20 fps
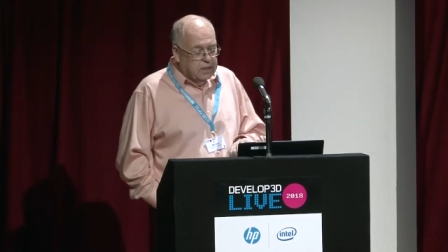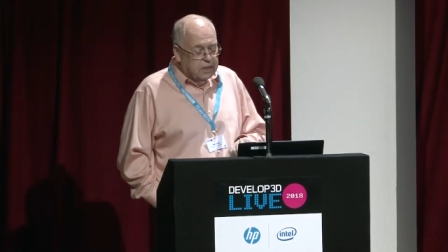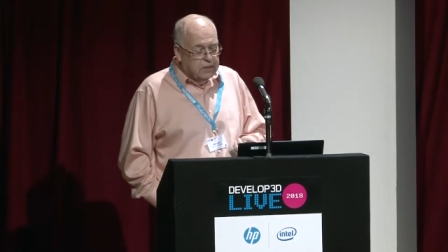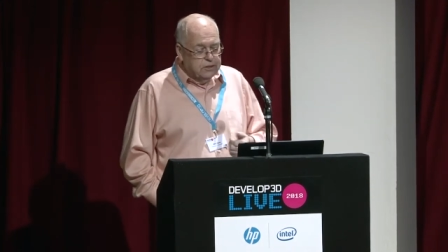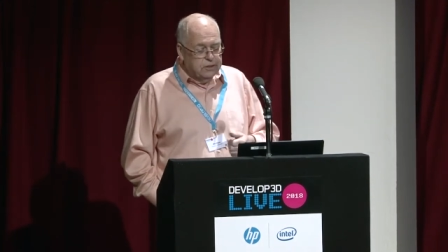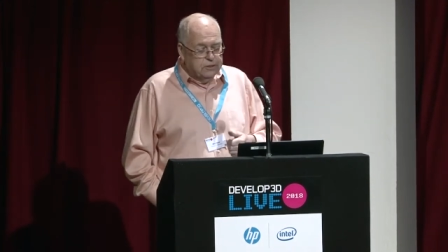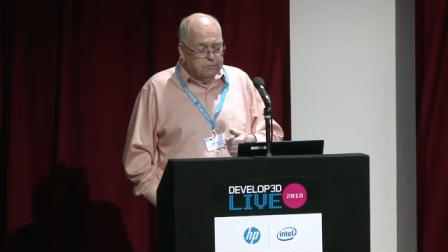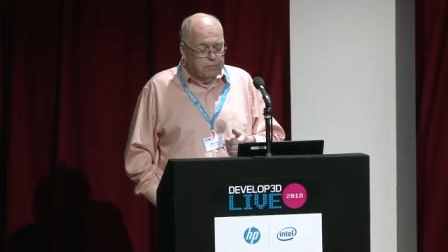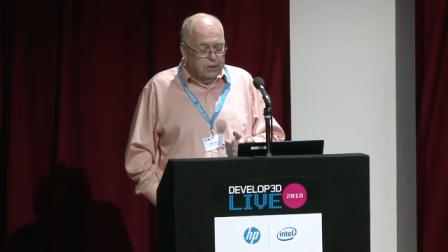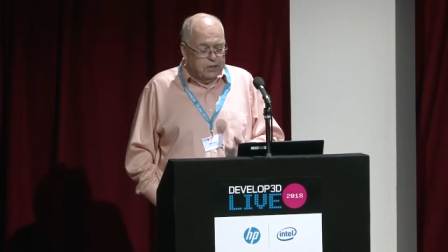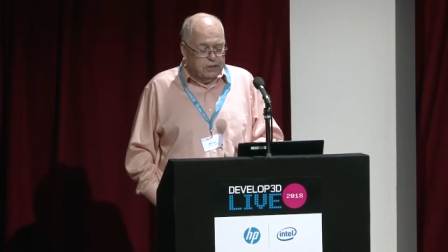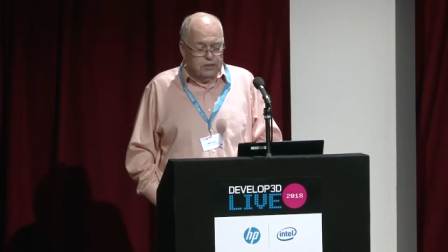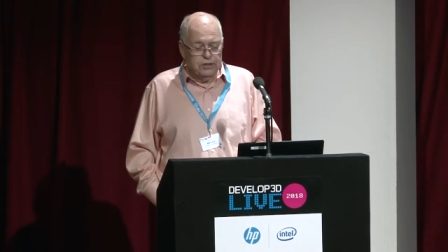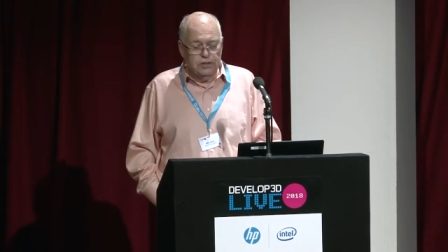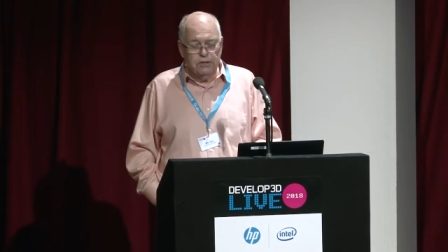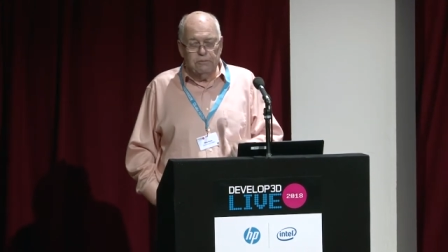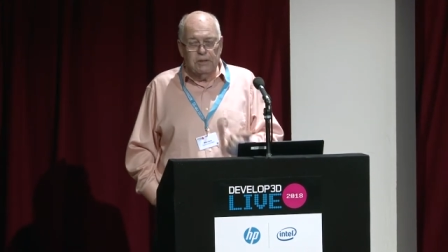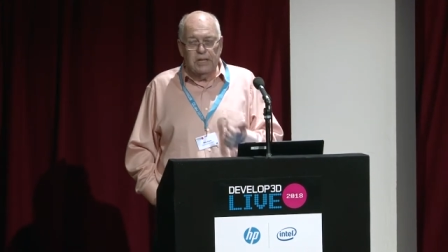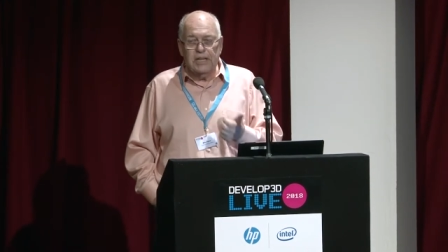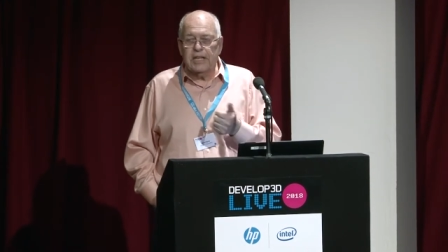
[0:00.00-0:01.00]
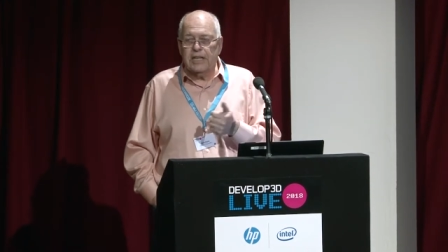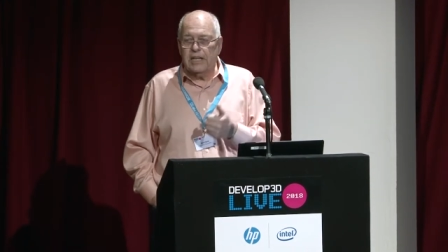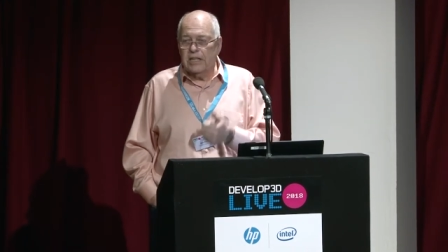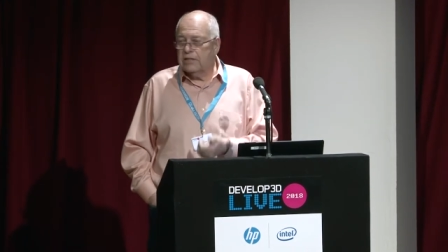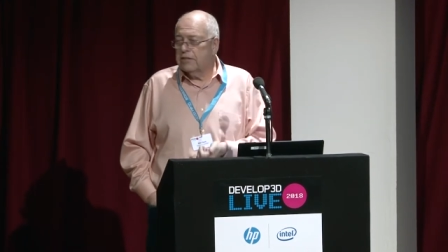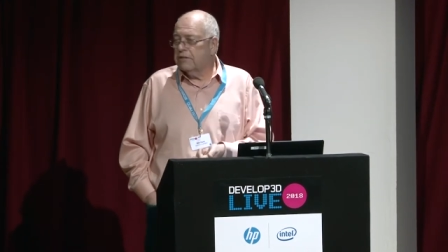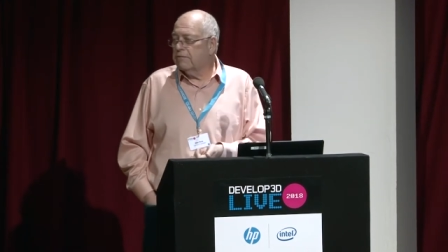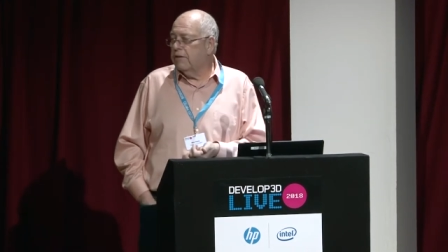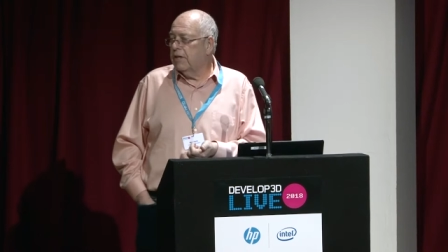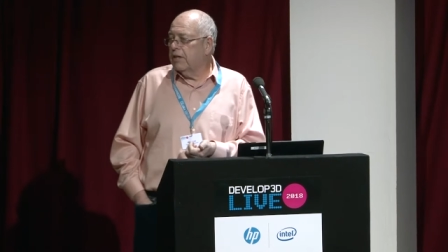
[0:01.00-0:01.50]
especially when it
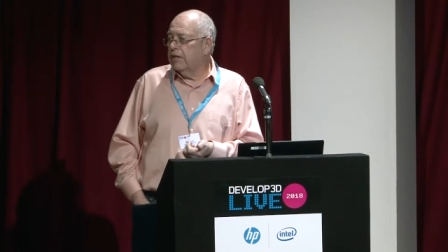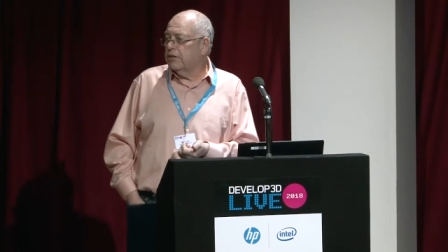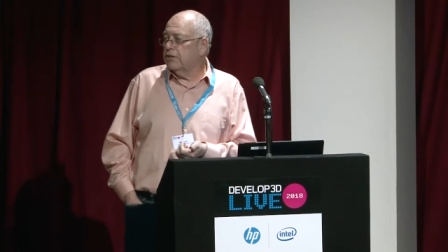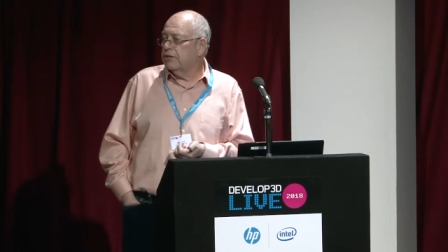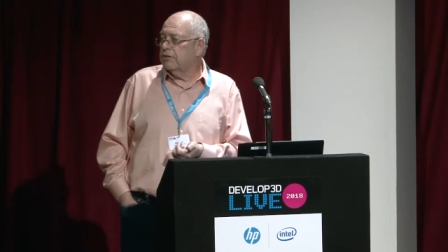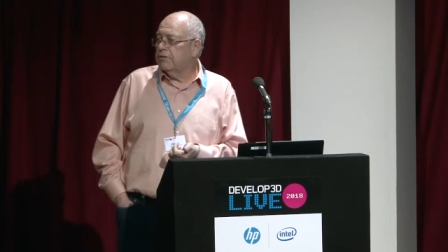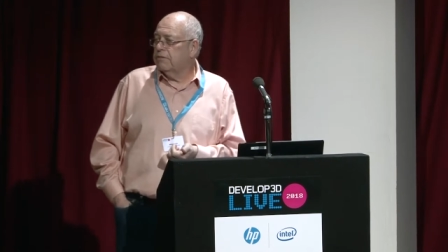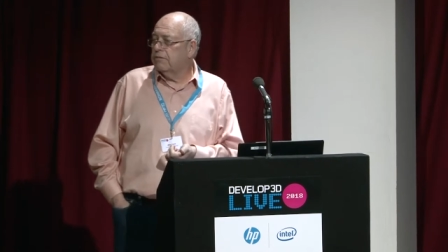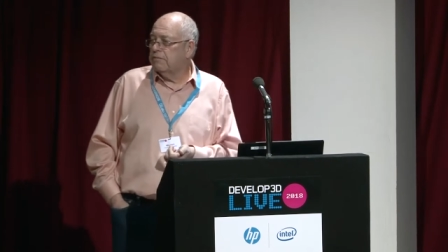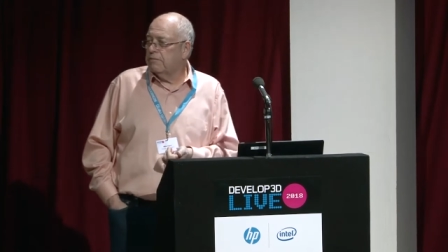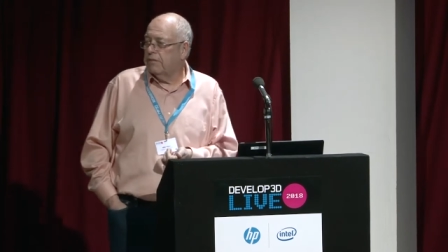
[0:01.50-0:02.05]
gets faster and